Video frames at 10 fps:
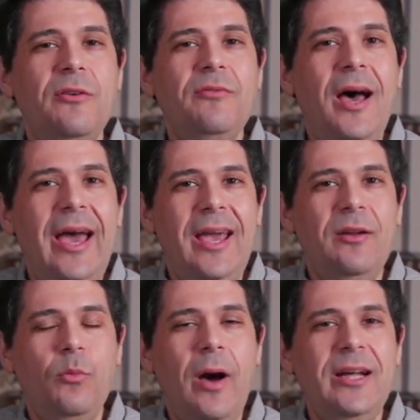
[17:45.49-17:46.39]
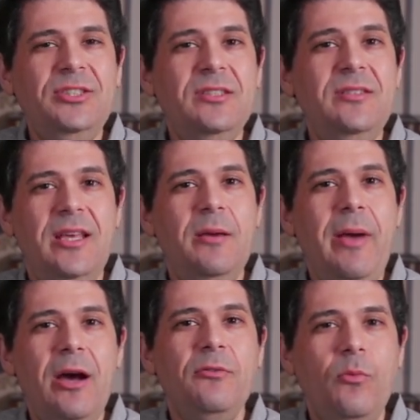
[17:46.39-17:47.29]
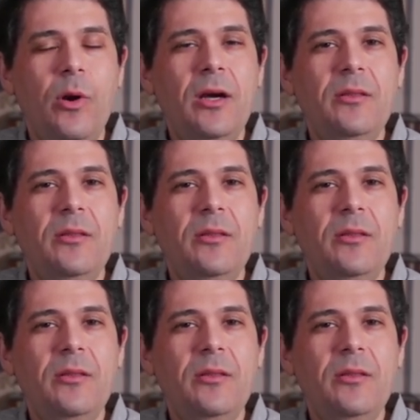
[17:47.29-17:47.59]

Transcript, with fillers: of a high-end watch is the amount of work